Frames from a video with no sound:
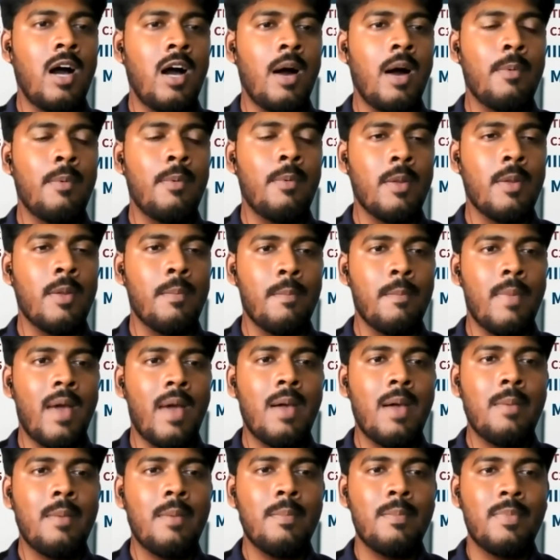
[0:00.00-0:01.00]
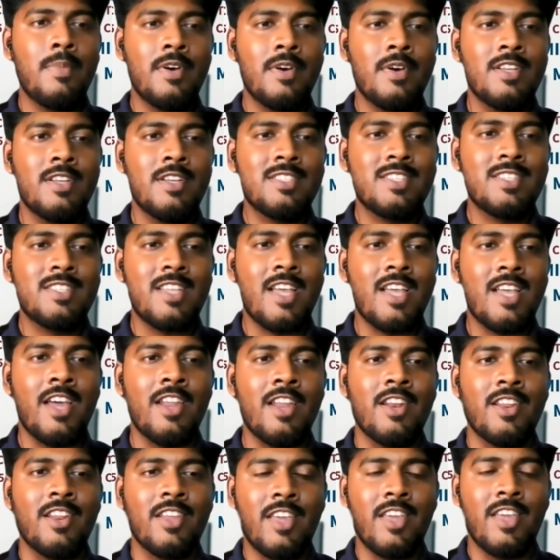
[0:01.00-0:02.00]
our members
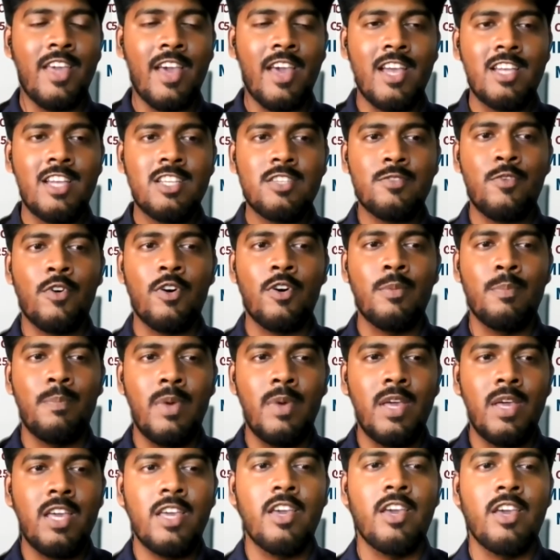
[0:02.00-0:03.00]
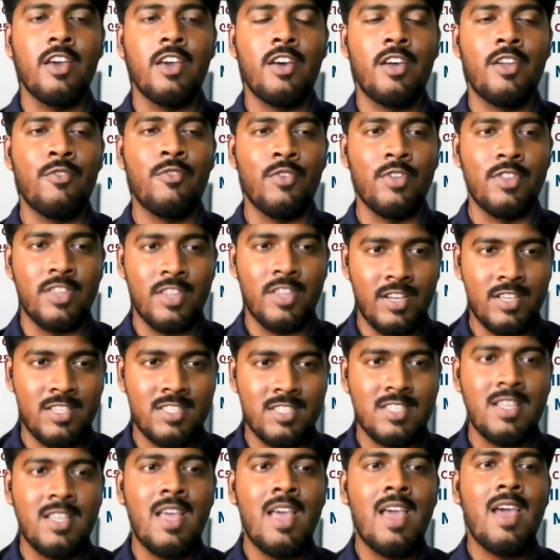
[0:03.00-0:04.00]
and guests for being here with
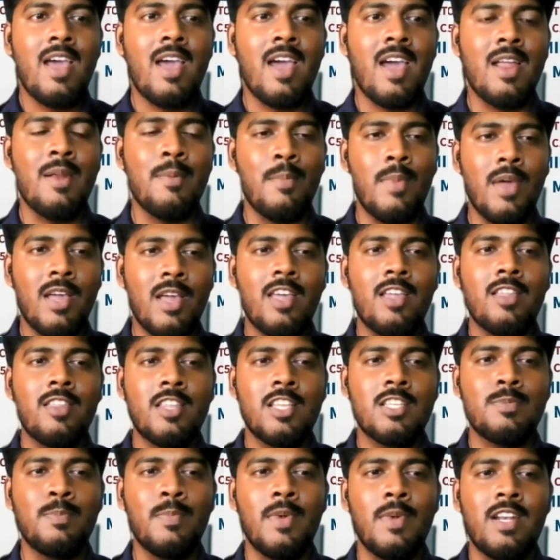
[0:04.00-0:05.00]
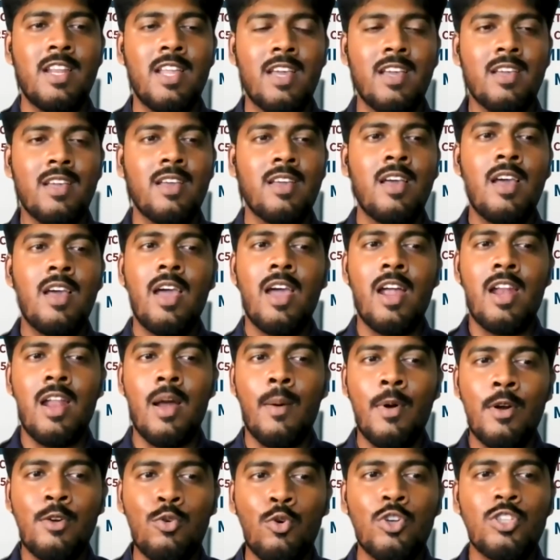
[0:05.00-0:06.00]
us and making this meeting and our
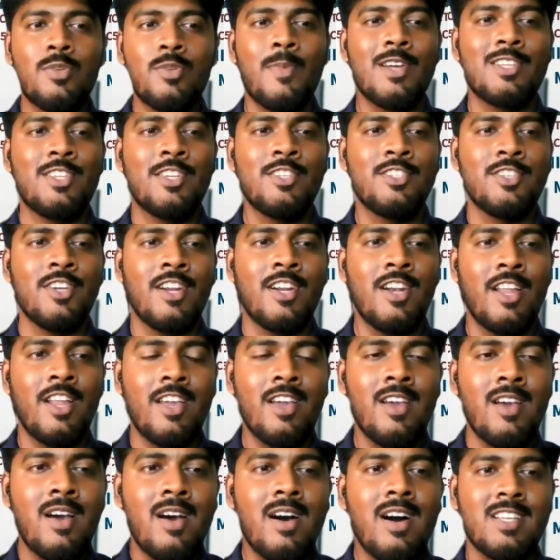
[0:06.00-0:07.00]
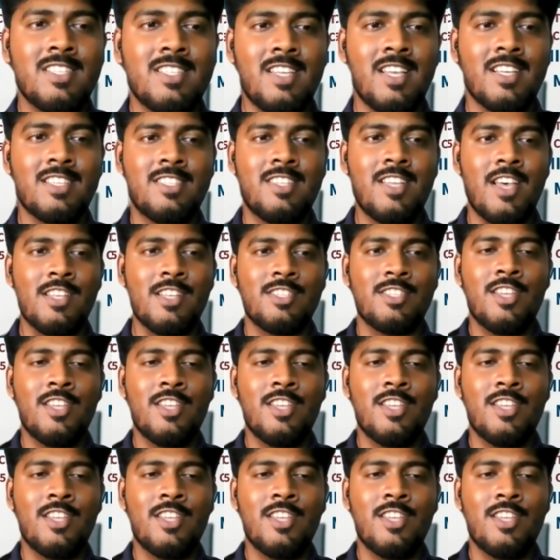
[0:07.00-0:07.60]
Toastmaster journey a success.